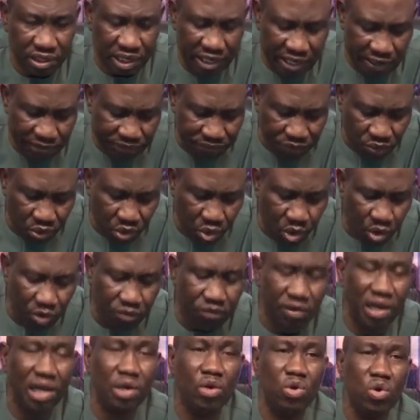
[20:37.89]
If you
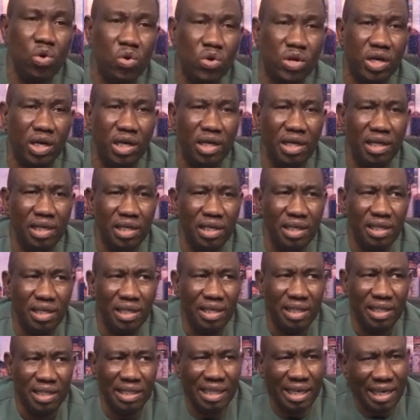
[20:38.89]
overlook
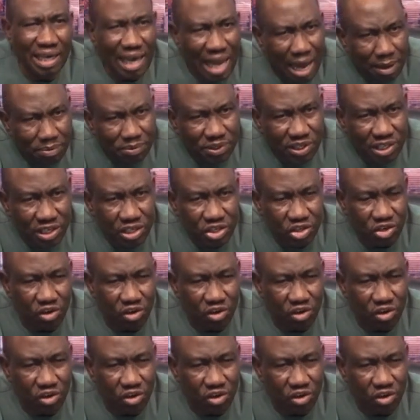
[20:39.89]
the lapses